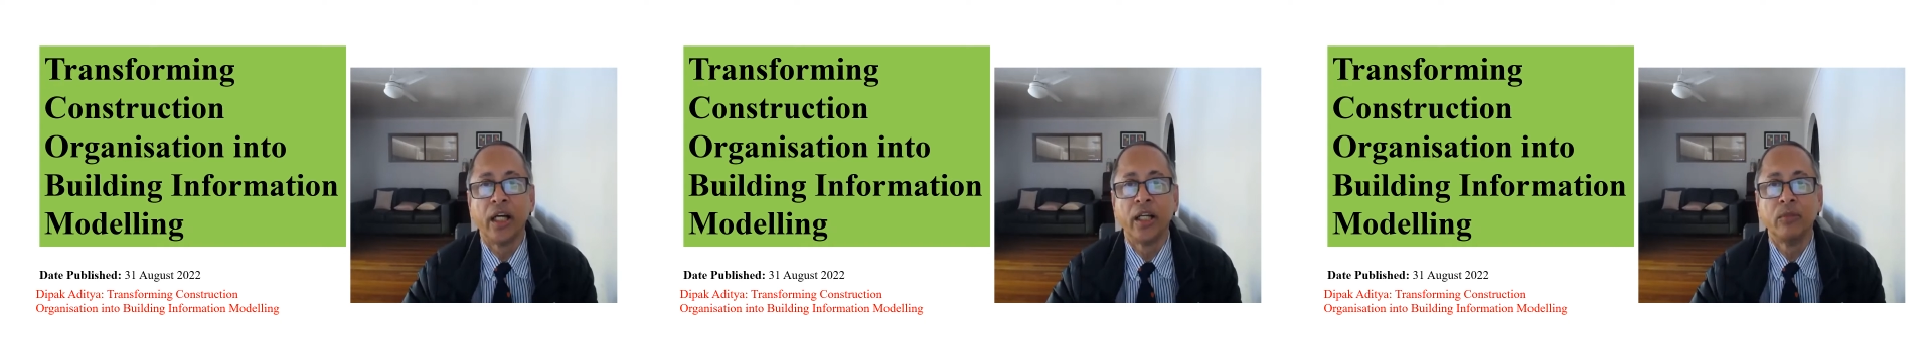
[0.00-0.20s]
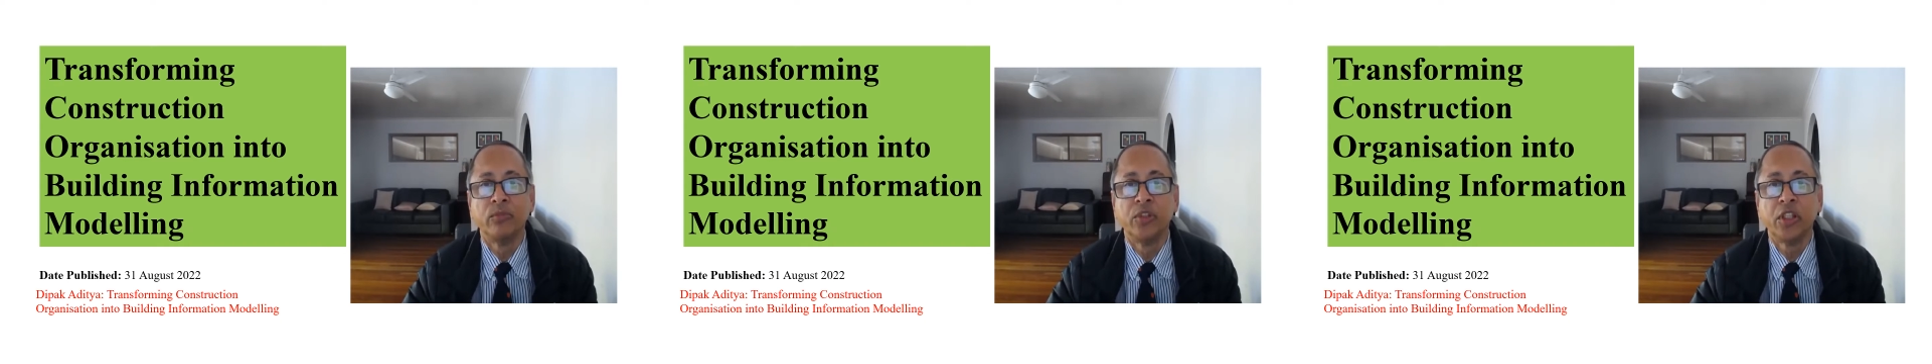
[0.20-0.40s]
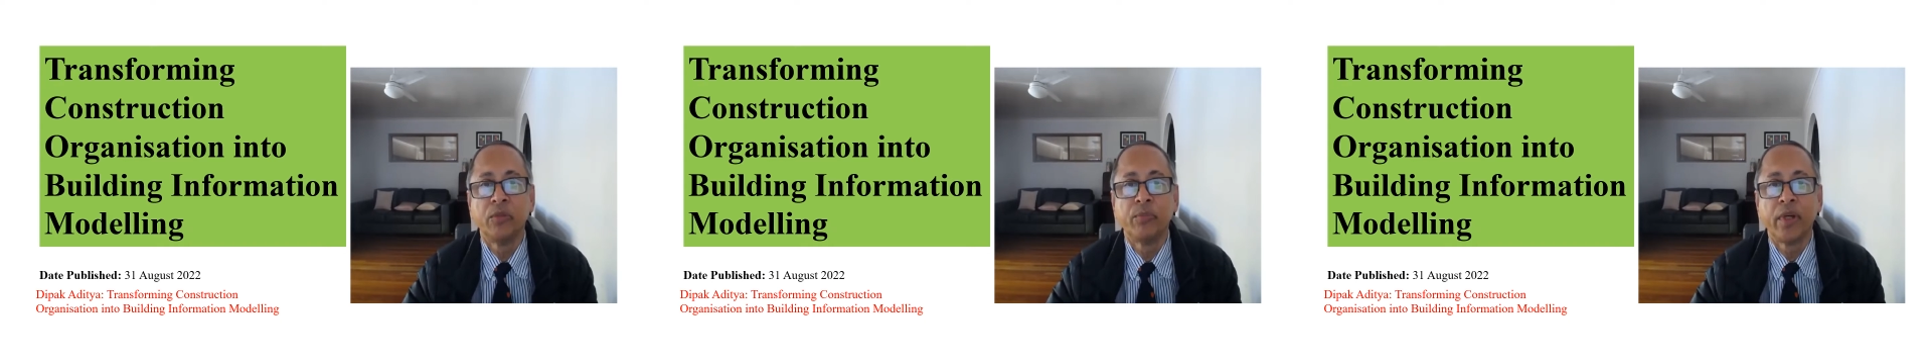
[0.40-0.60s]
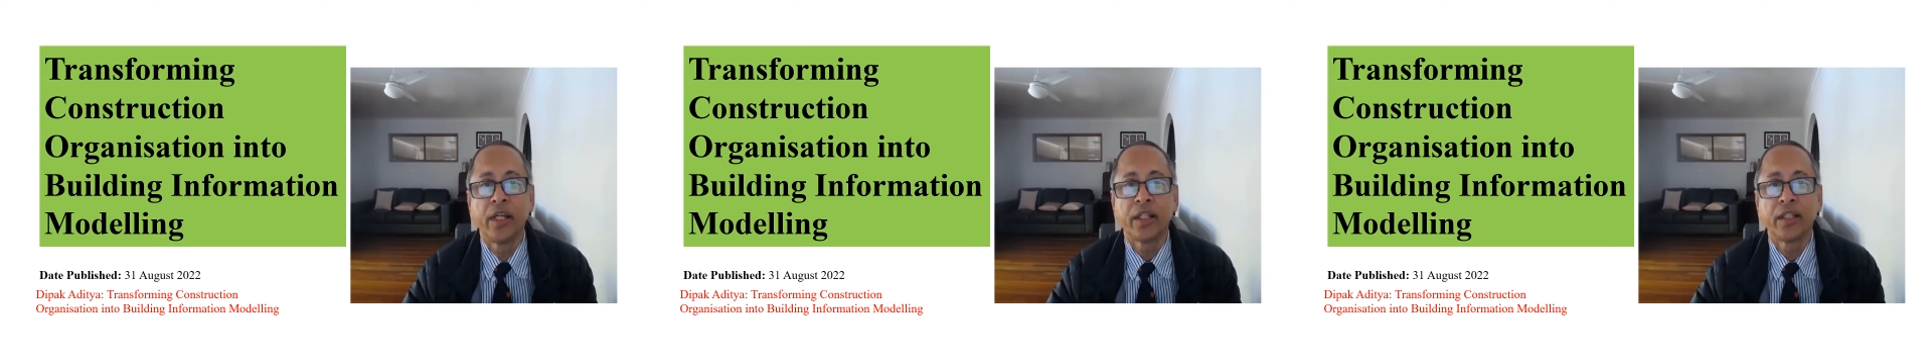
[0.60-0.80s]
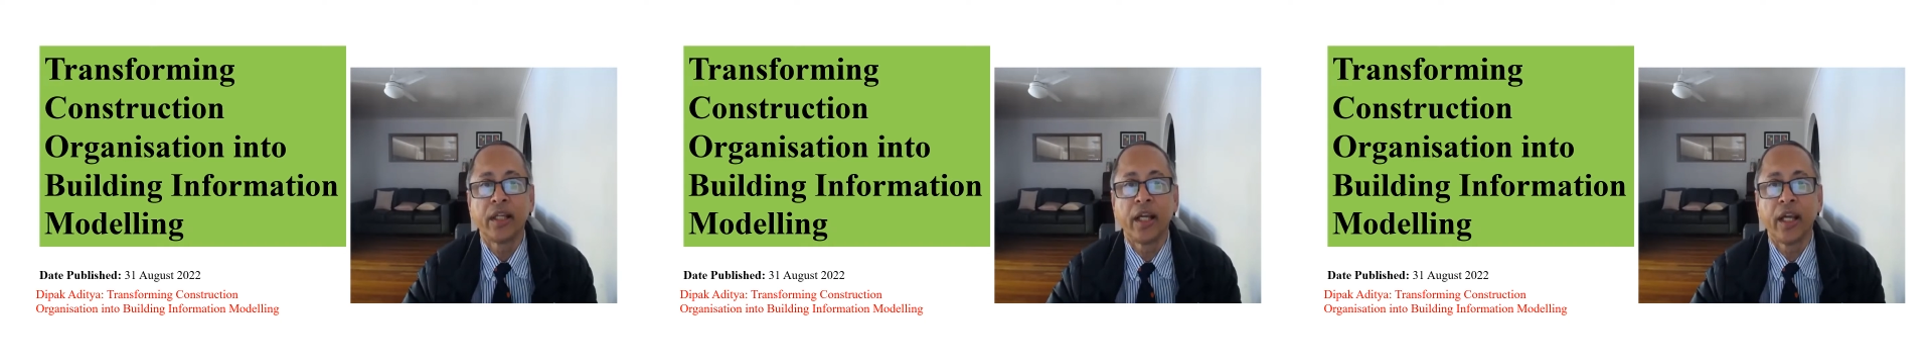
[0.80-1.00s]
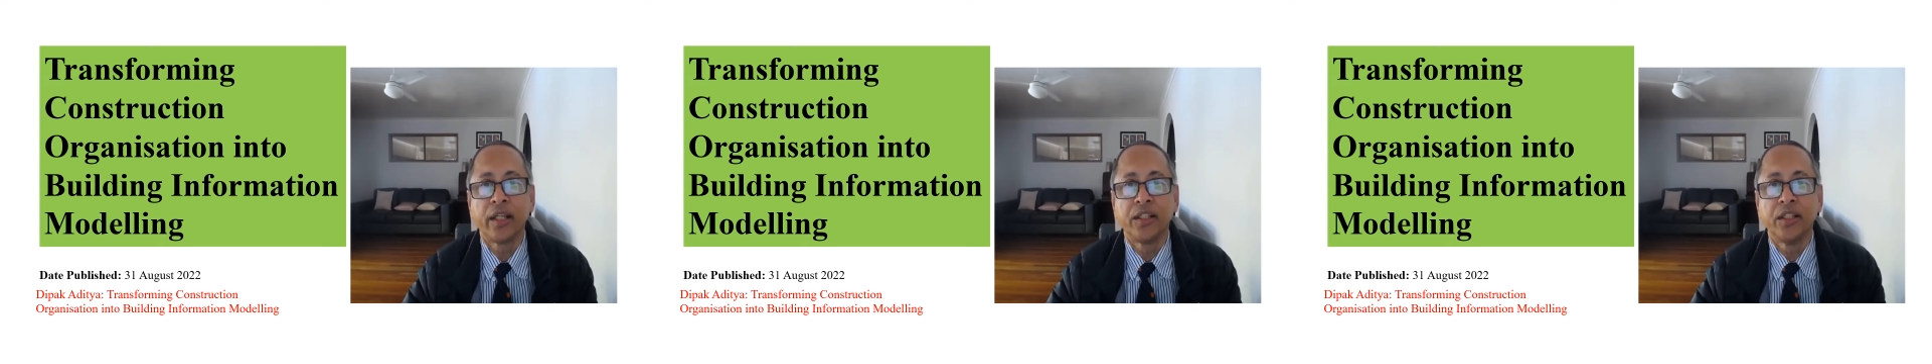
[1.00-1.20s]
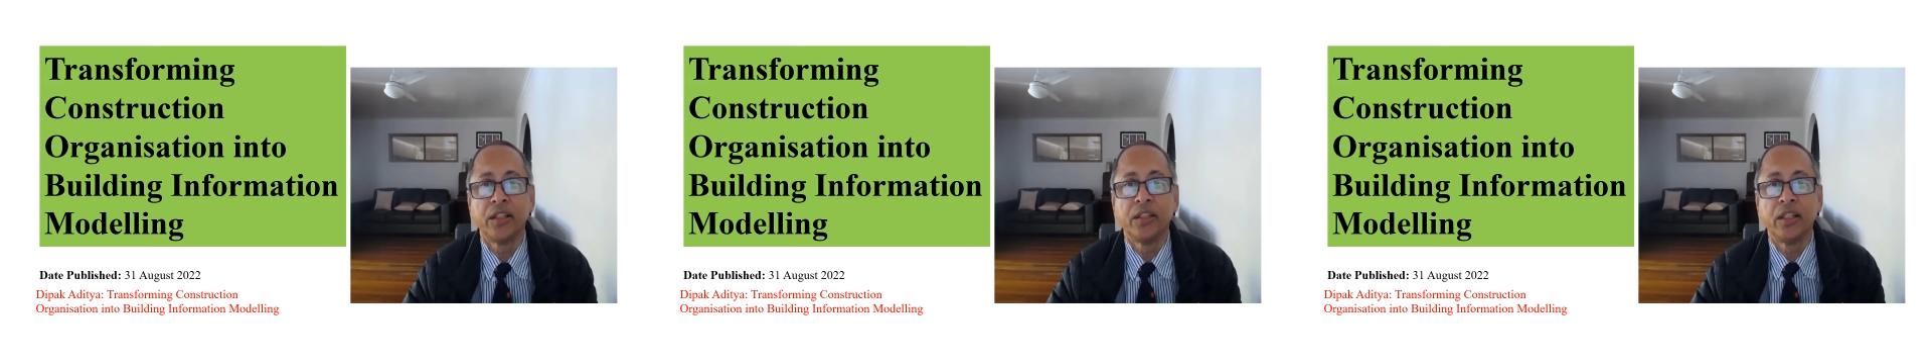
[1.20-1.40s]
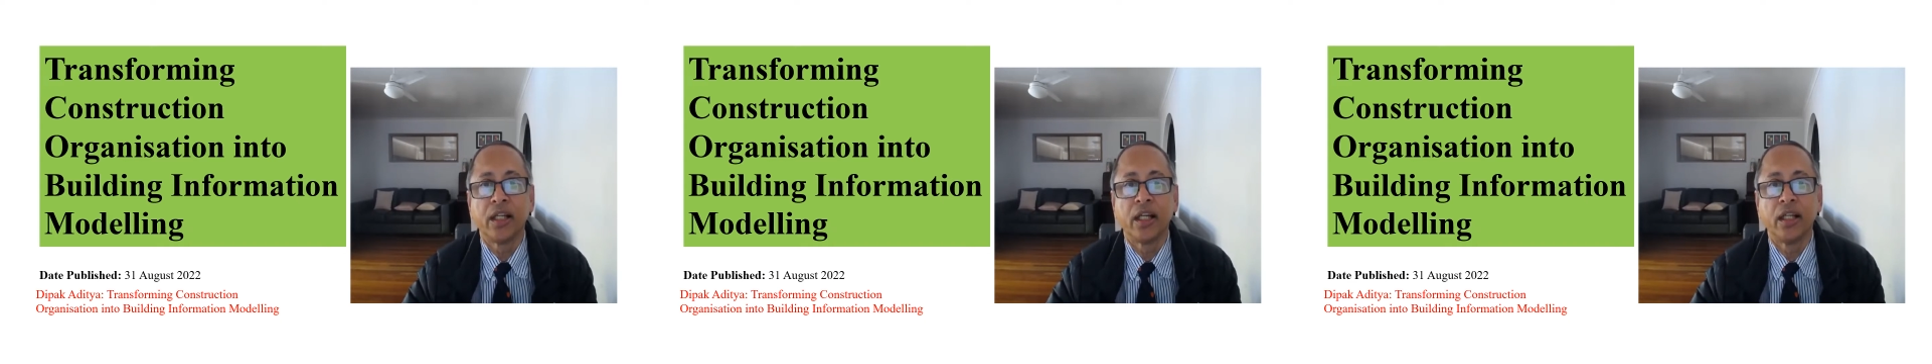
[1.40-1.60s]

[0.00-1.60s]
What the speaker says: am Dipak Aditya.